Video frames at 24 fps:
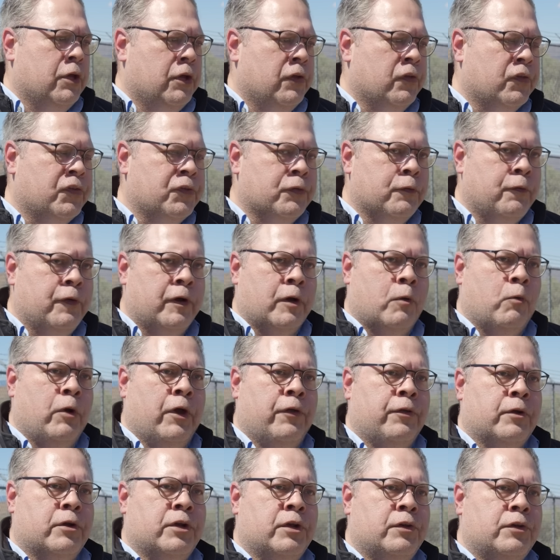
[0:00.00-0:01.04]
In severe
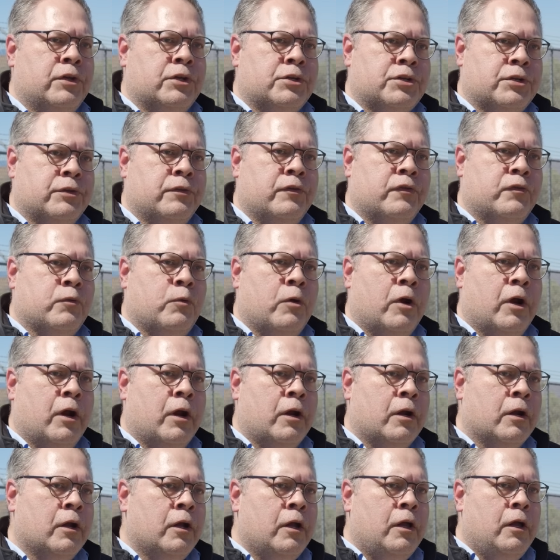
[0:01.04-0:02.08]
weather conditions
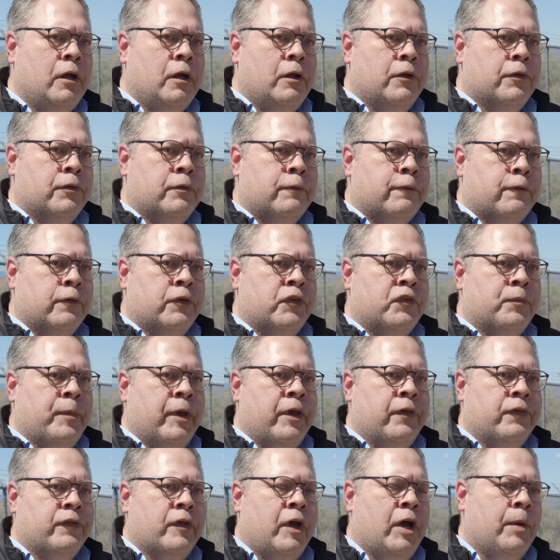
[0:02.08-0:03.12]
where the free
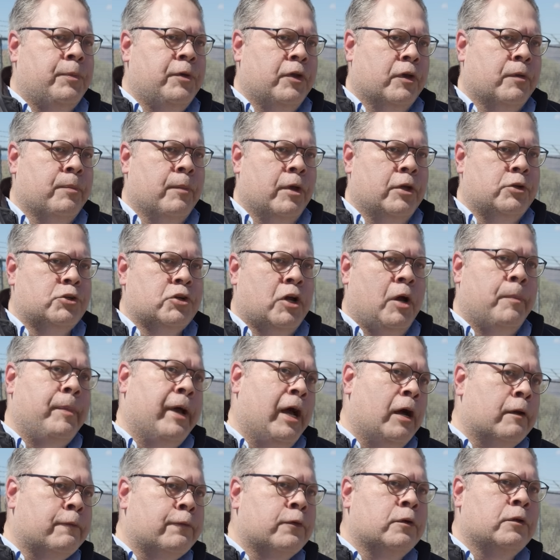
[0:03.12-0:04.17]
space optic may drop
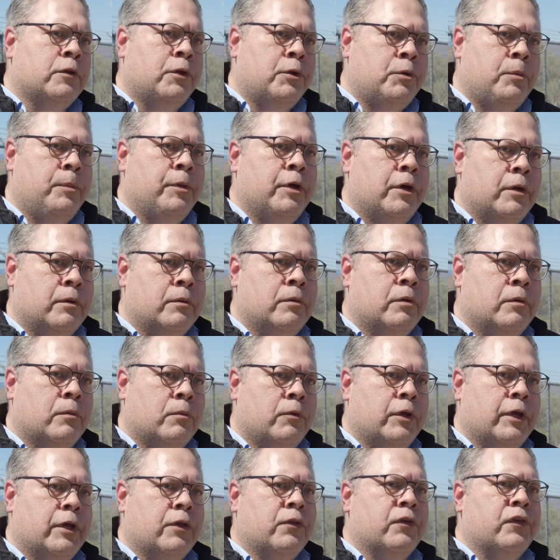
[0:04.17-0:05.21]
out for a little bit,
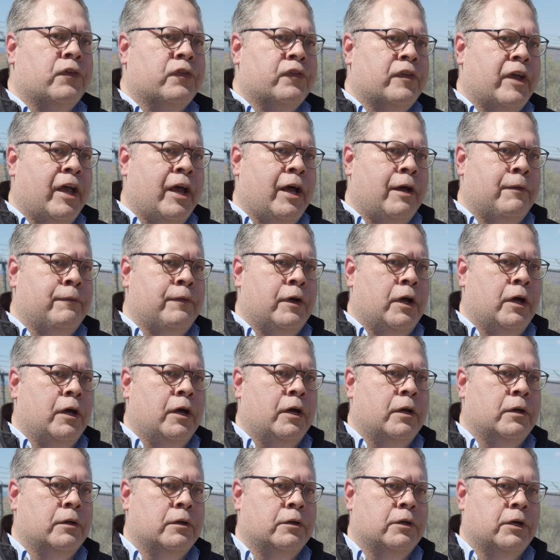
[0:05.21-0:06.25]
we at least have
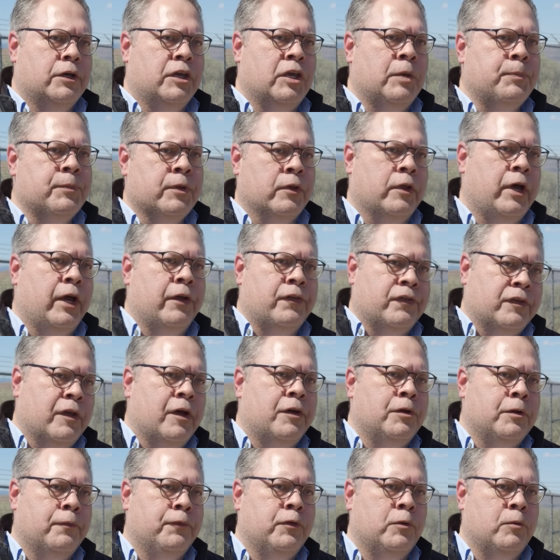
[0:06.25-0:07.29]
uh, keep the lights
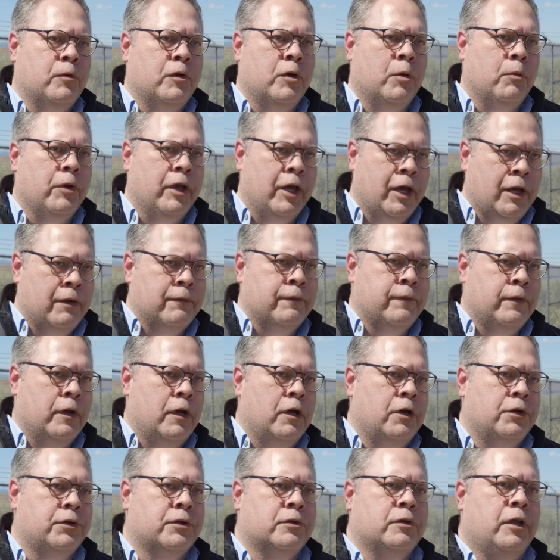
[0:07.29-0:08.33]
on, if you will. We have
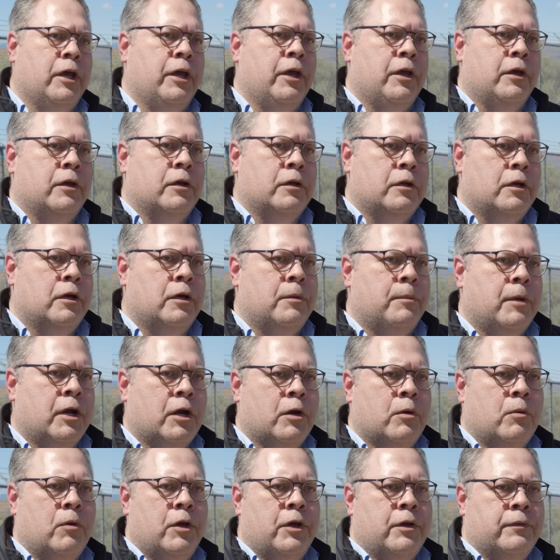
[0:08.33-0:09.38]
uh, underlay uh,
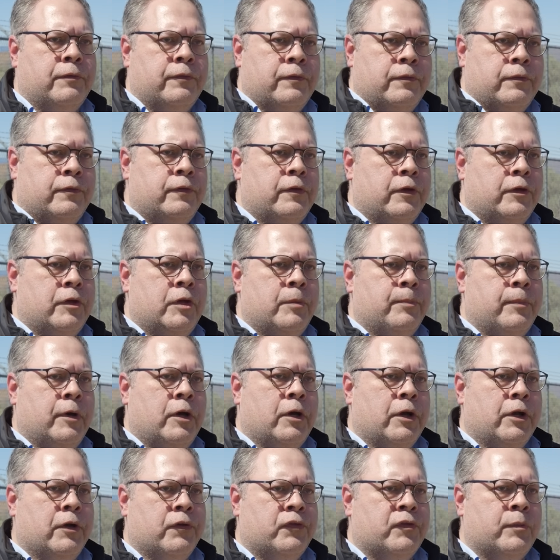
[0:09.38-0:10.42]
microwave to keep
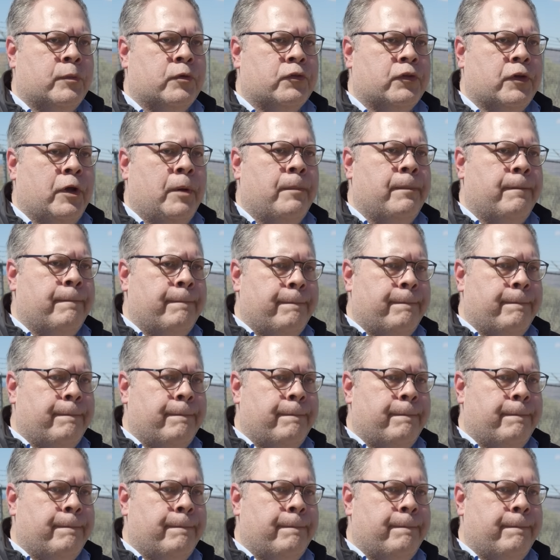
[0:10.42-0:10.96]
uh, customers up.